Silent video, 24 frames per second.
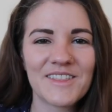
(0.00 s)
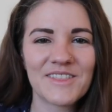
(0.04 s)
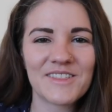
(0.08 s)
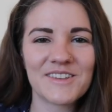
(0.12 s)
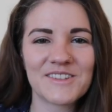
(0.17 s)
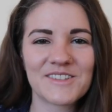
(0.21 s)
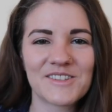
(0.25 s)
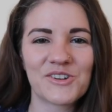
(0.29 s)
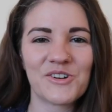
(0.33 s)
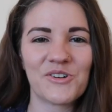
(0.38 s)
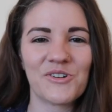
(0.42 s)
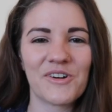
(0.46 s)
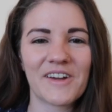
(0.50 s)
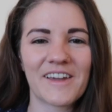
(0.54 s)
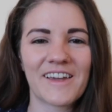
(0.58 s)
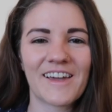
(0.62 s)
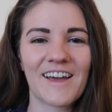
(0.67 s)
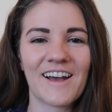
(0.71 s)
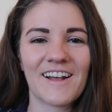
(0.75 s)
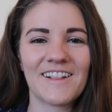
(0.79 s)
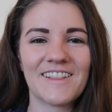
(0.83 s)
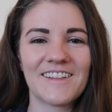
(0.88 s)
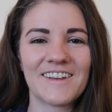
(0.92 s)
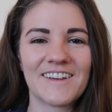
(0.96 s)
this
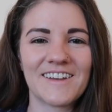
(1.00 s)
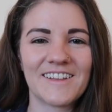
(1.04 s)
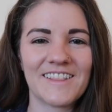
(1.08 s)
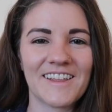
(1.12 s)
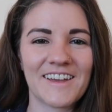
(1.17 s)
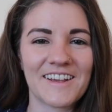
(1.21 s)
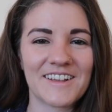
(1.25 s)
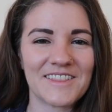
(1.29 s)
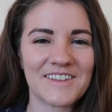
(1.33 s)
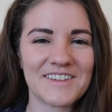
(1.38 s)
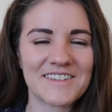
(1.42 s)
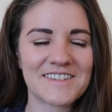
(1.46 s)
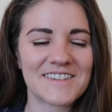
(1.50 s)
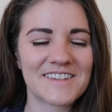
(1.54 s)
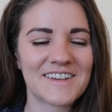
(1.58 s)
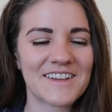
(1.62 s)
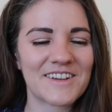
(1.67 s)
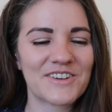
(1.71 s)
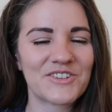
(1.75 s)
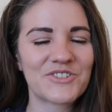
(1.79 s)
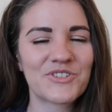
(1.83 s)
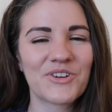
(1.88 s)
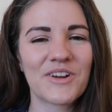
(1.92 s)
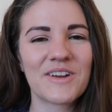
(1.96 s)
Goenkale like
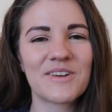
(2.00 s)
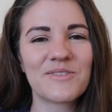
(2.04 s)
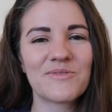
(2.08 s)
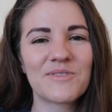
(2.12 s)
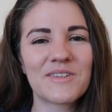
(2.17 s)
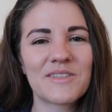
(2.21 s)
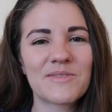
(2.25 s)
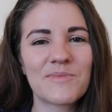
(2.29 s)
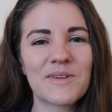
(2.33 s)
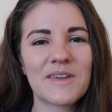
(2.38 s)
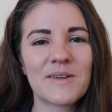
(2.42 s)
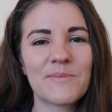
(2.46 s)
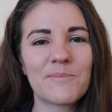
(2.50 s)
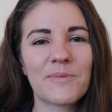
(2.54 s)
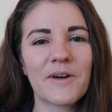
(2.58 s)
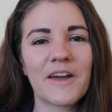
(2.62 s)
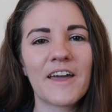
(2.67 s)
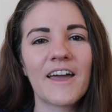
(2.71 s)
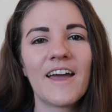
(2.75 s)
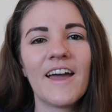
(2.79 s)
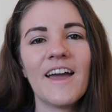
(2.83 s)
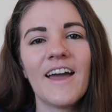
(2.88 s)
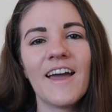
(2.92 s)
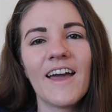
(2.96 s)
listening train with me,
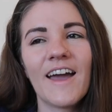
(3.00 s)
but